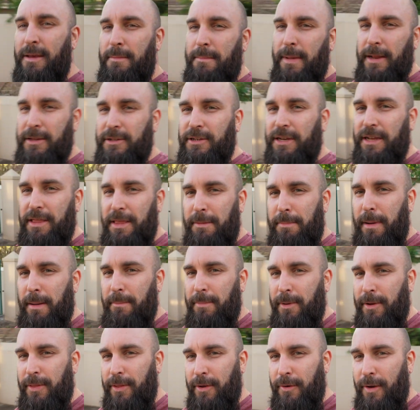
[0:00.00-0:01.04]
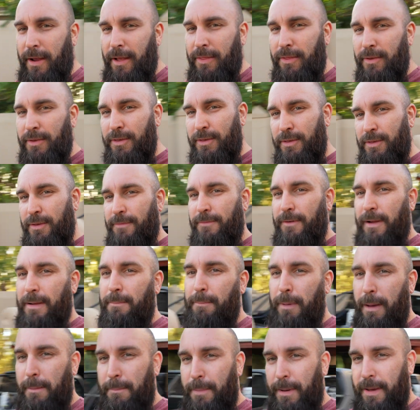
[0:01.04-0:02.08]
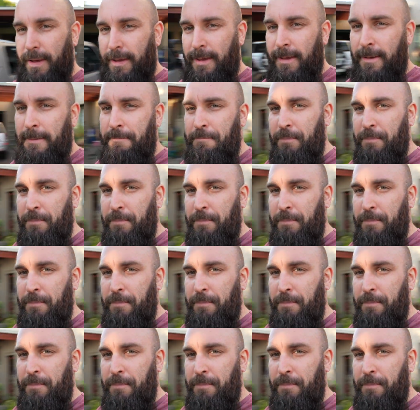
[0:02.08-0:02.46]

managed to get the bumper on the ground. This is the front bumper.